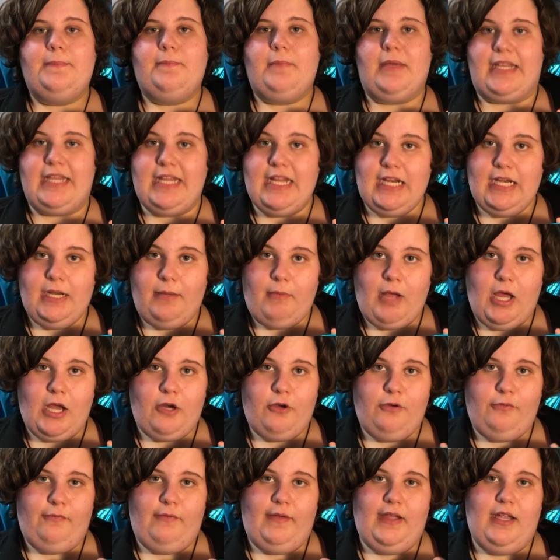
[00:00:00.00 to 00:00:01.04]
Mahina
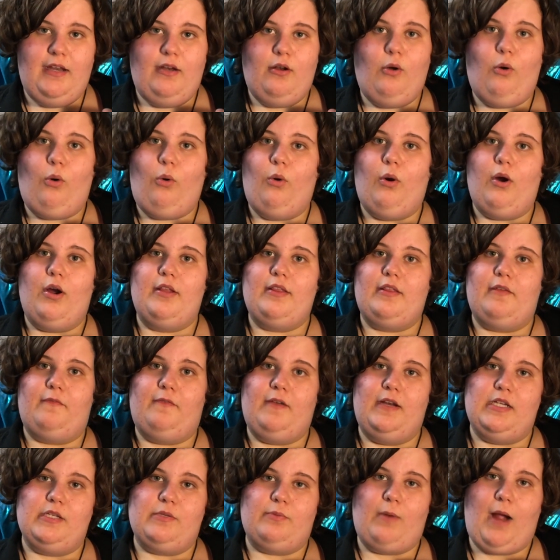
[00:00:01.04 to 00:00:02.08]
monofin or the
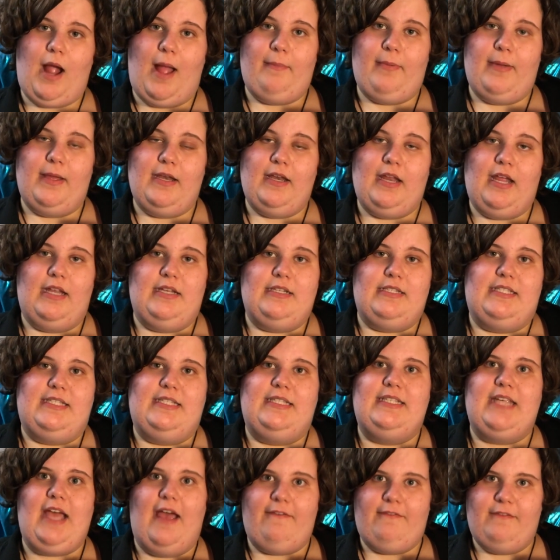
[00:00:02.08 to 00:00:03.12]
Finis Rapid, and
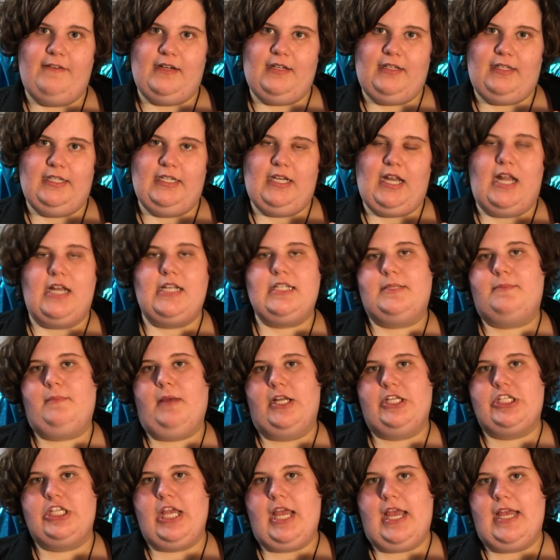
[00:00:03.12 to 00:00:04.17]
definitely not as
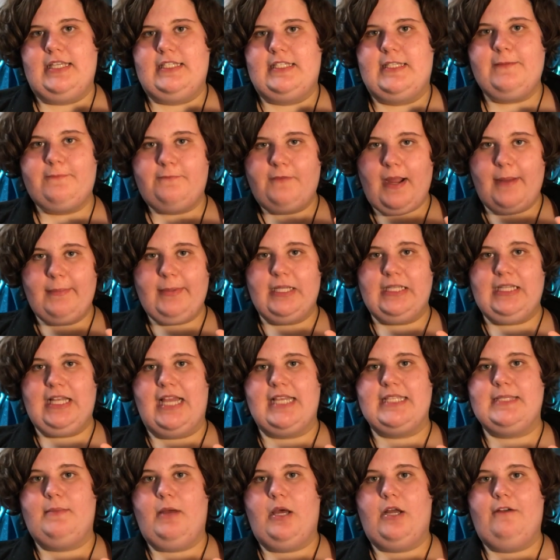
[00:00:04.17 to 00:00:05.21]
much as some
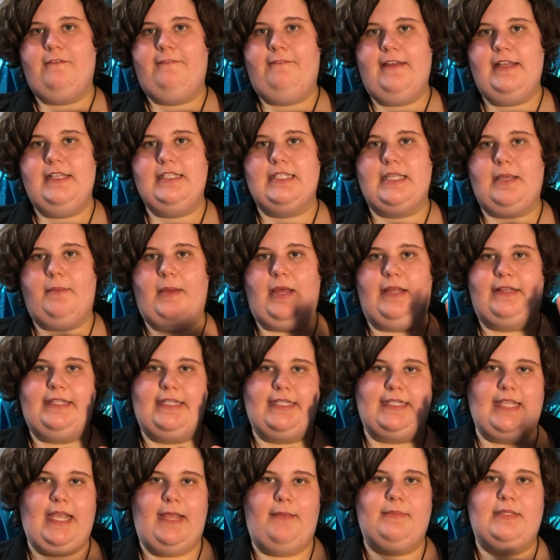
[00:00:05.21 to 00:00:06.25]
fiberglass monofins about
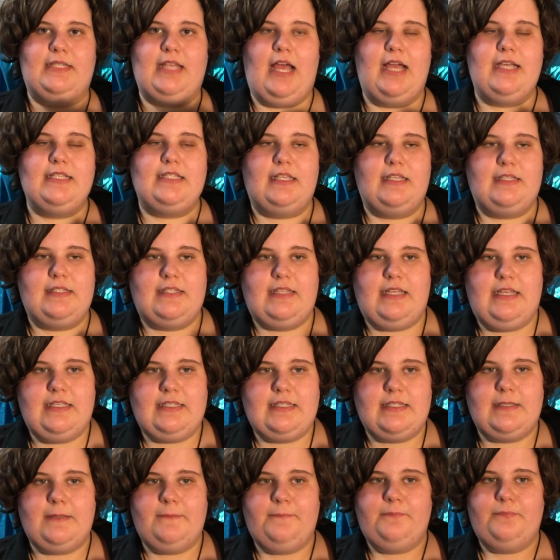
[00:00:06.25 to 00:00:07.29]
the same size as
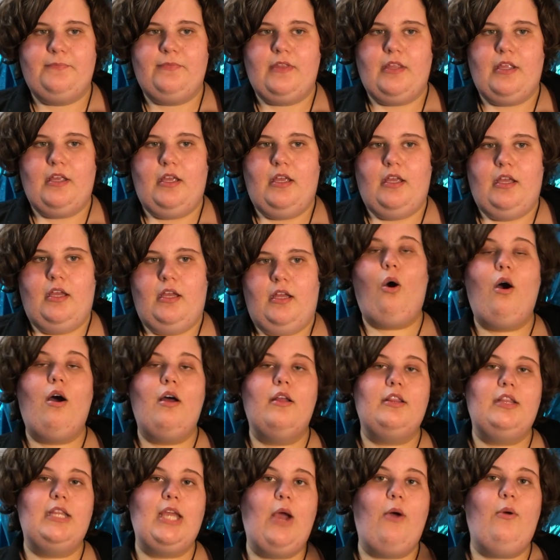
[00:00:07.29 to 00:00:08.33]
this.
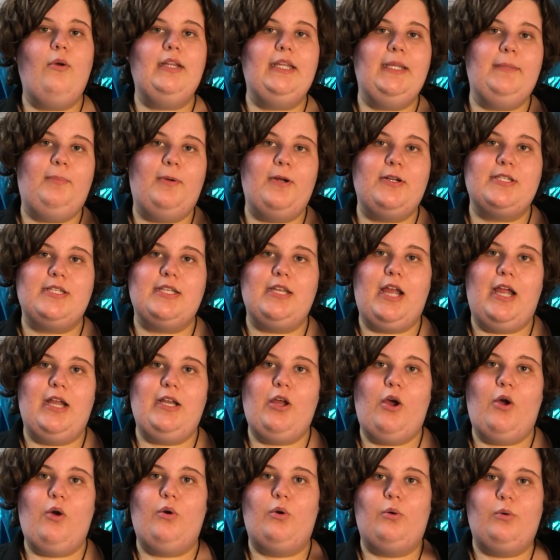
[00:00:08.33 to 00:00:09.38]
The only person I
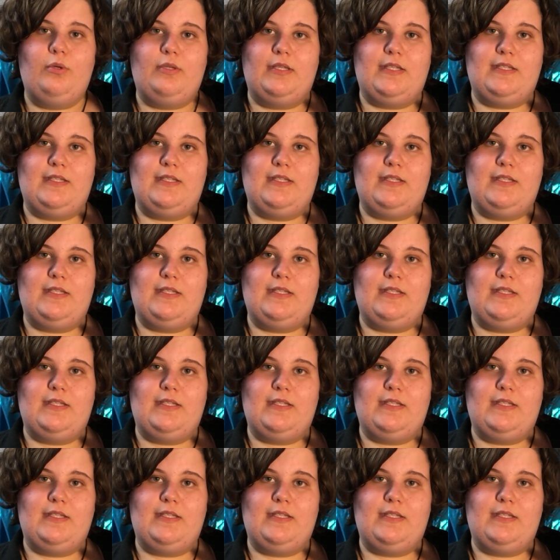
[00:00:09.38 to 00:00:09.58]
know who